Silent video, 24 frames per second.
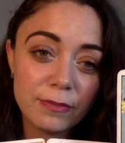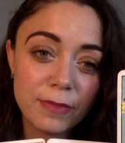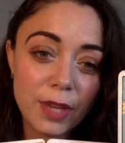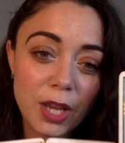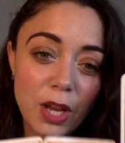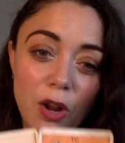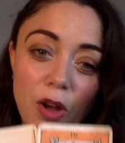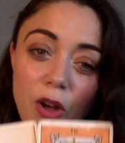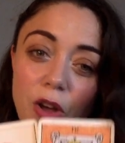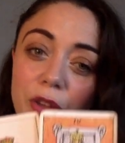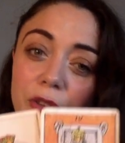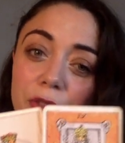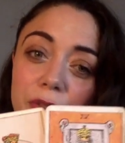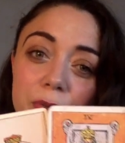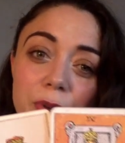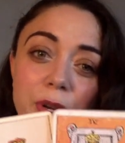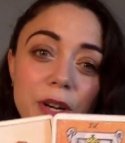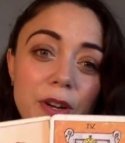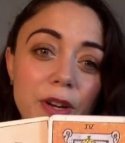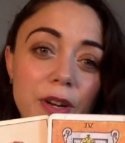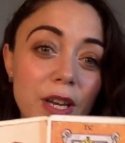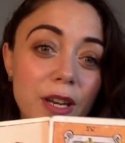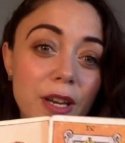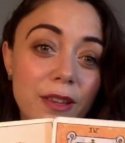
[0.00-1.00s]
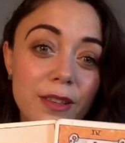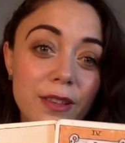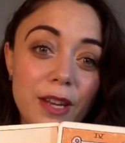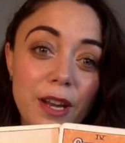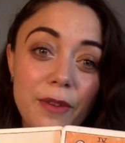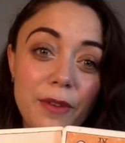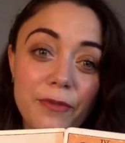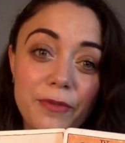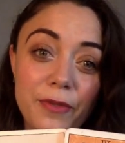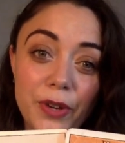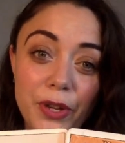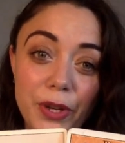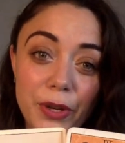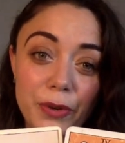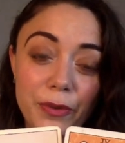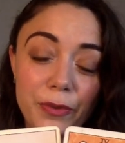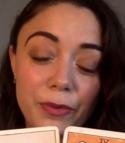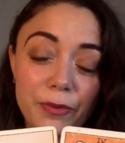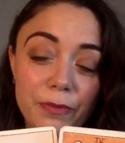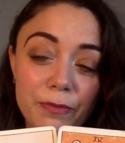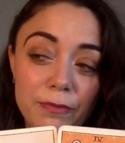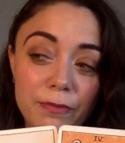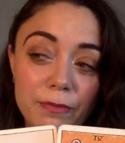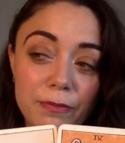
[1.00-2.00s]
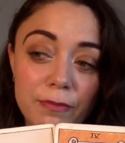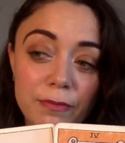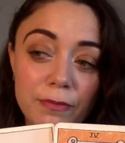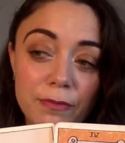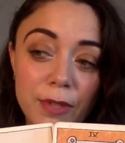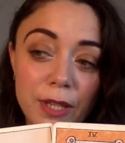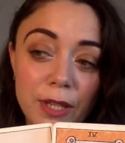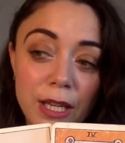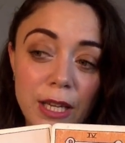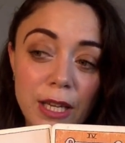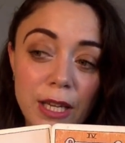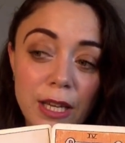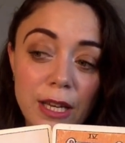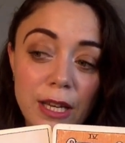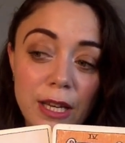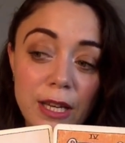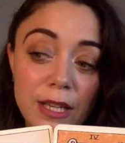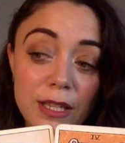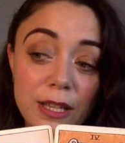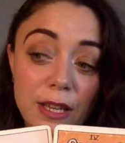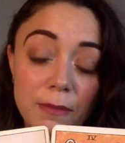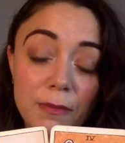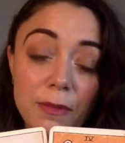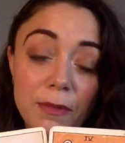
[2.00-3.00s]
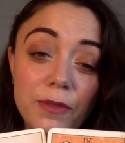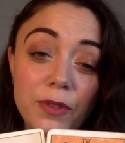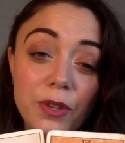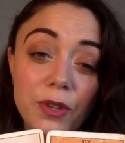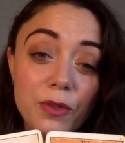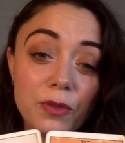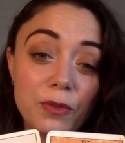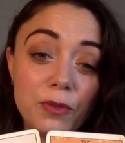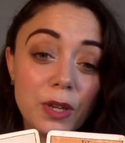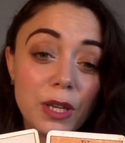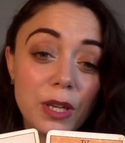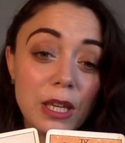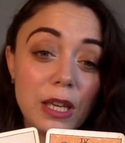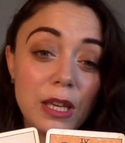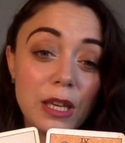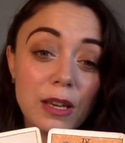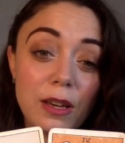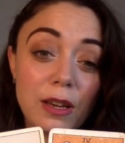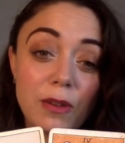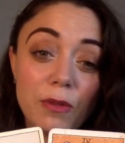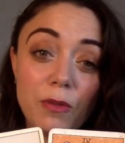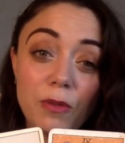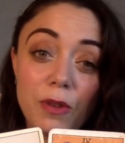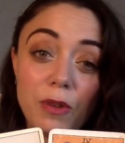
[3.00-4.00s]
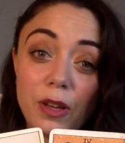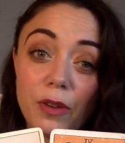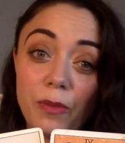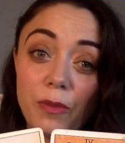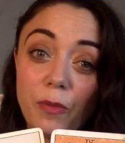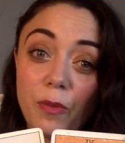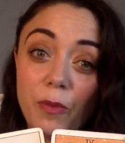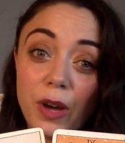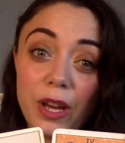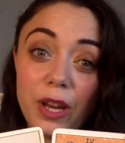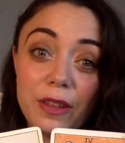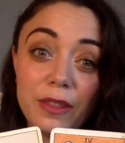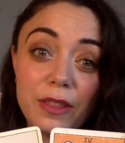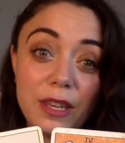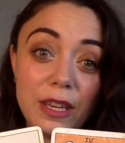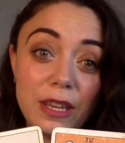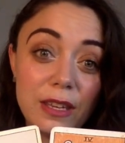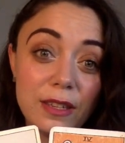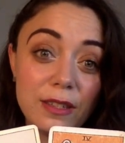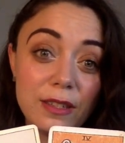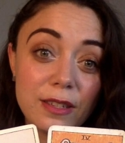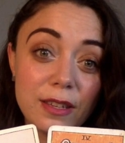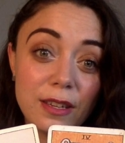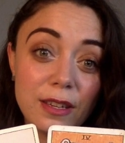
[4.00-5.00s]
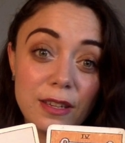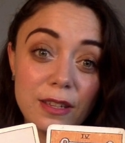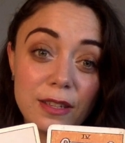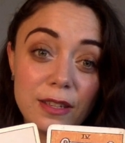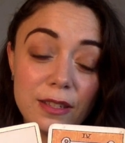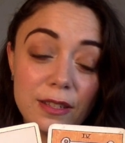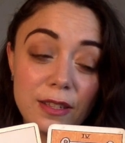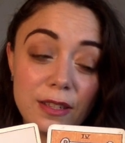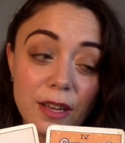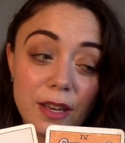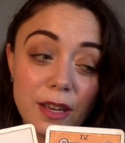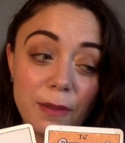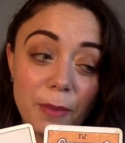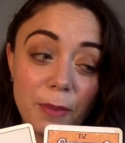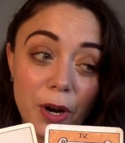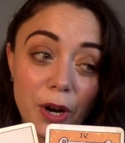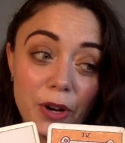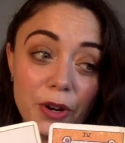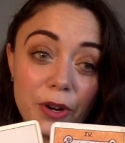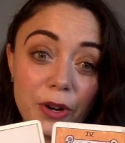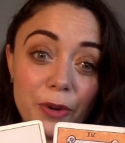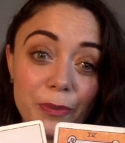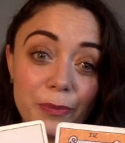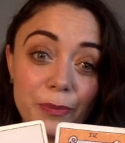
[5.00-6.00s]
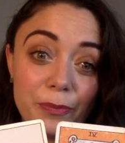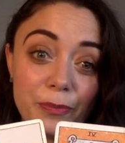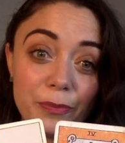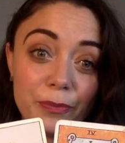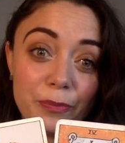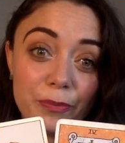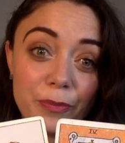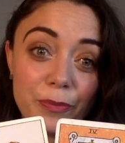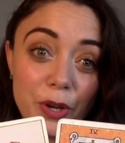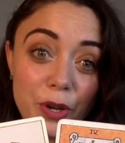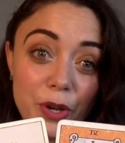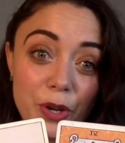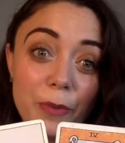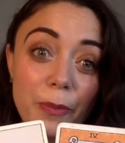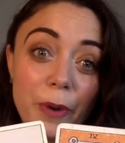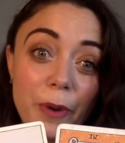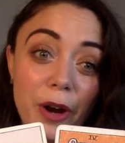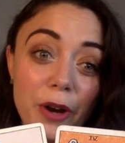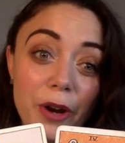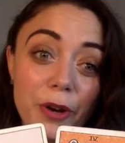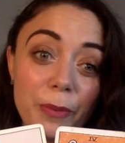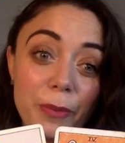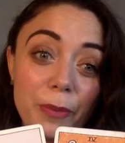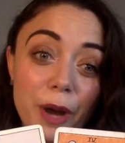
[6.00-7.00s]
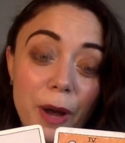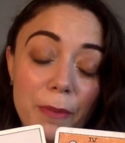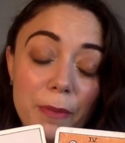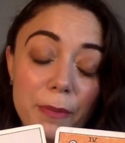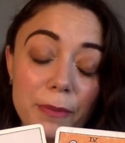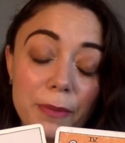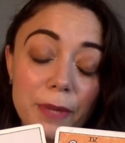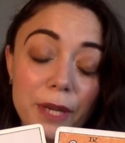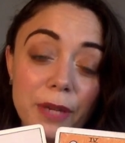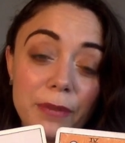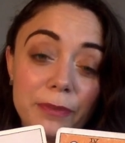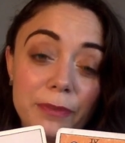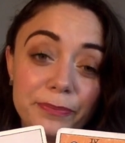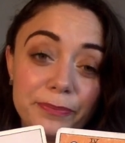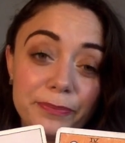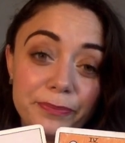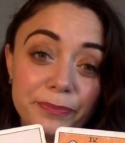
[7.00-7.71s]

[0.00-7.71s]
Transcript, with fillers: And all three are getting lit up for you. Some of you, one of these is a partner, a new partner probably.